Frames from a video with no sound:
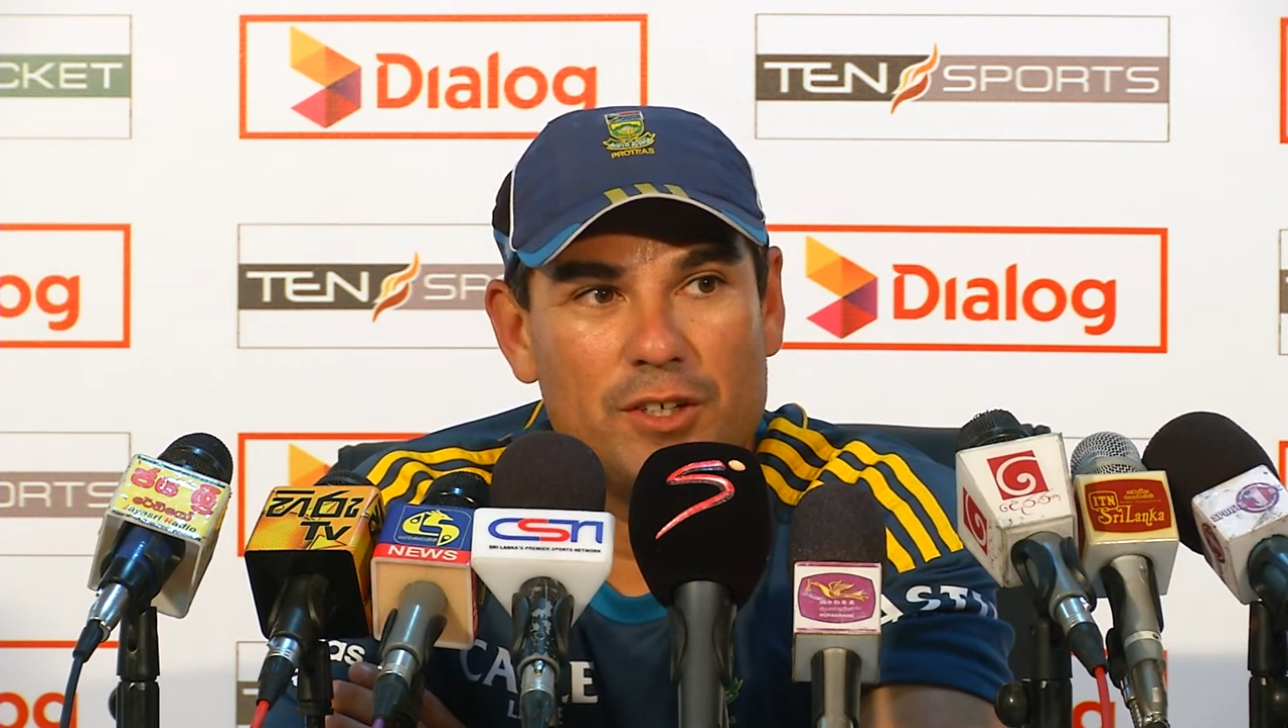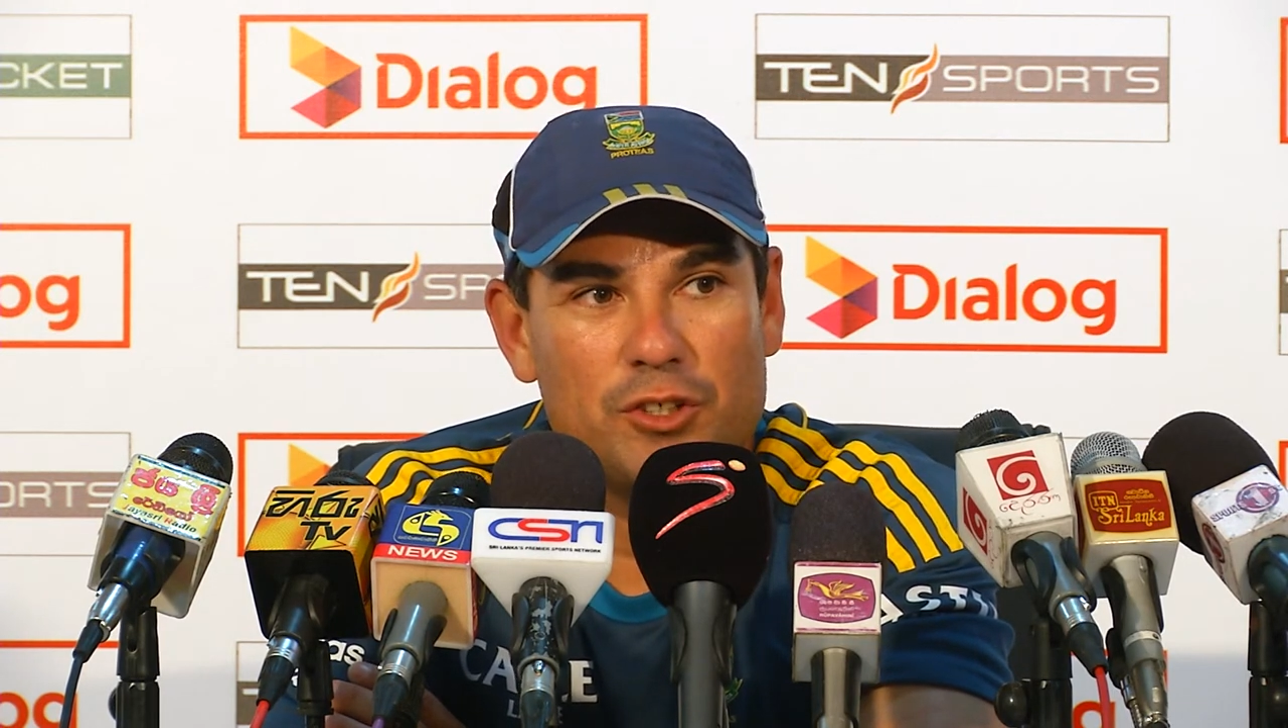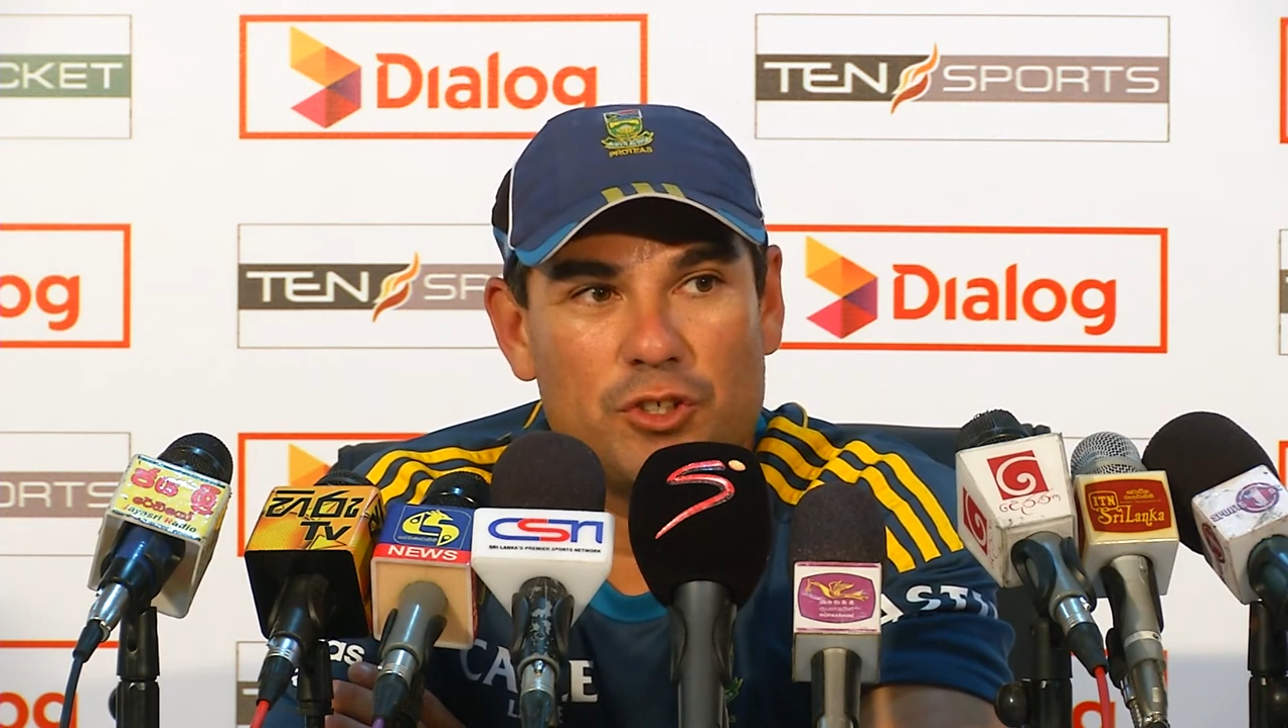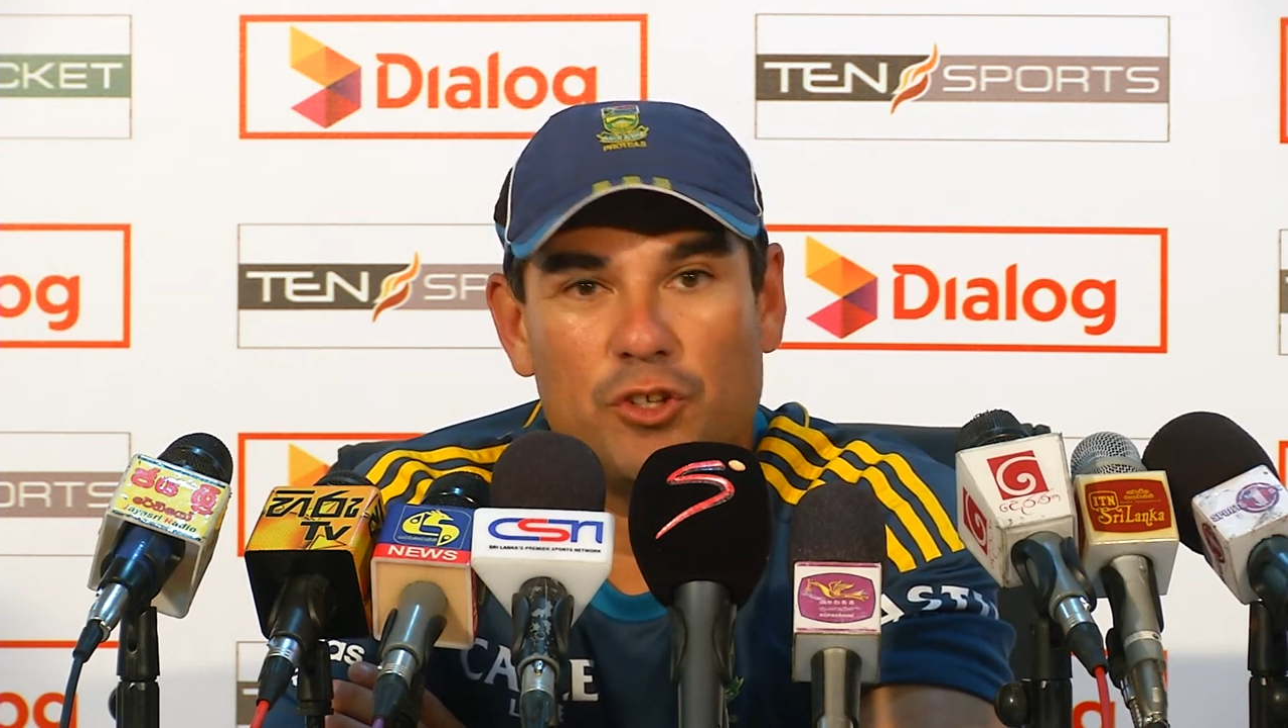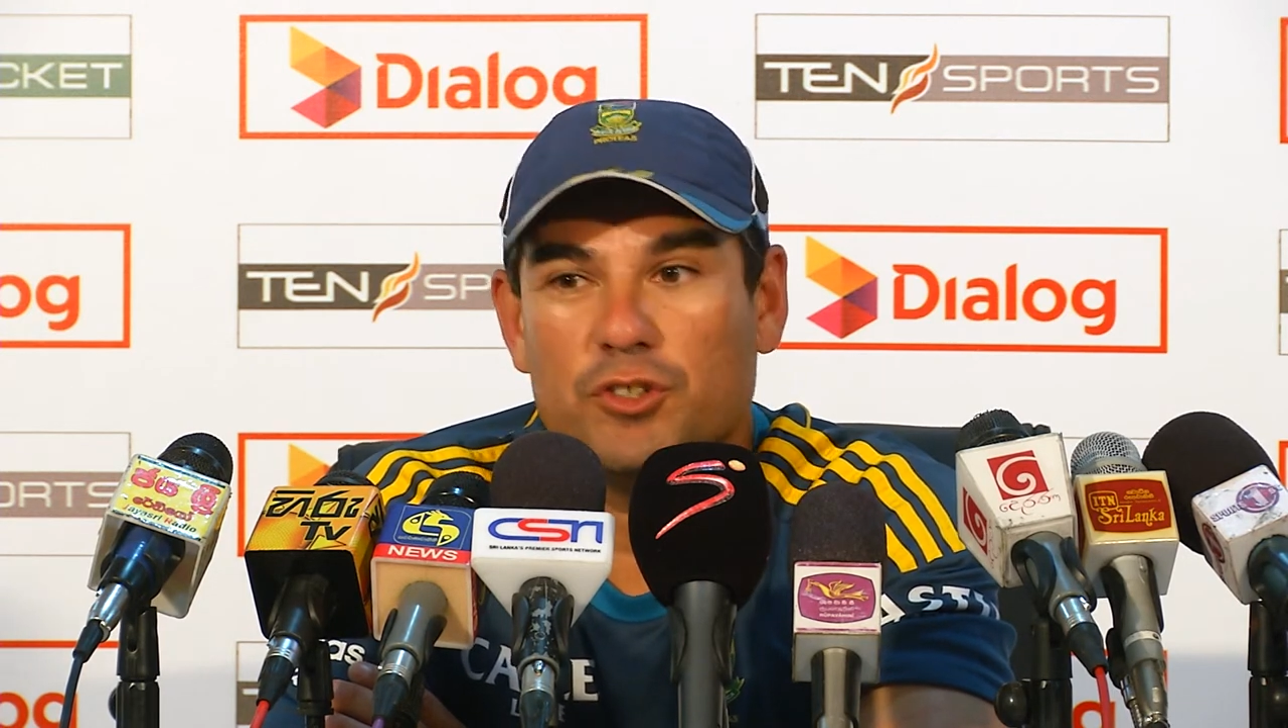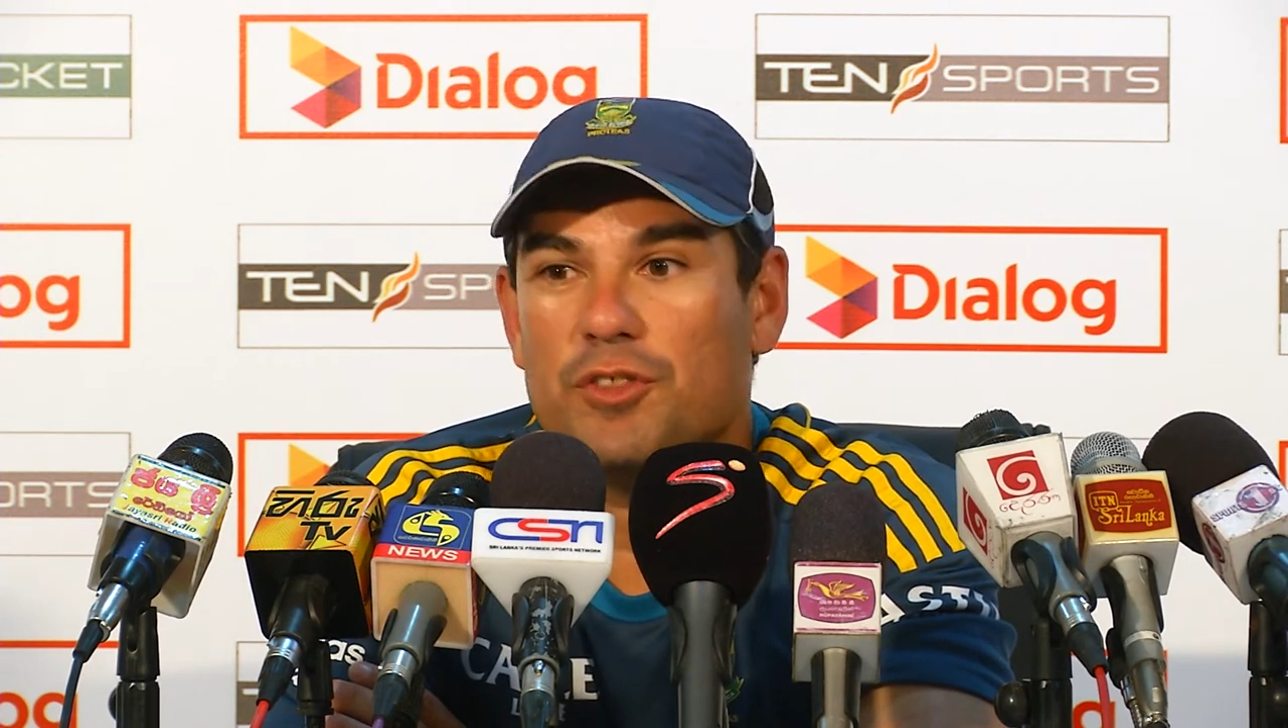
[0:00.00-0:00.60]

so those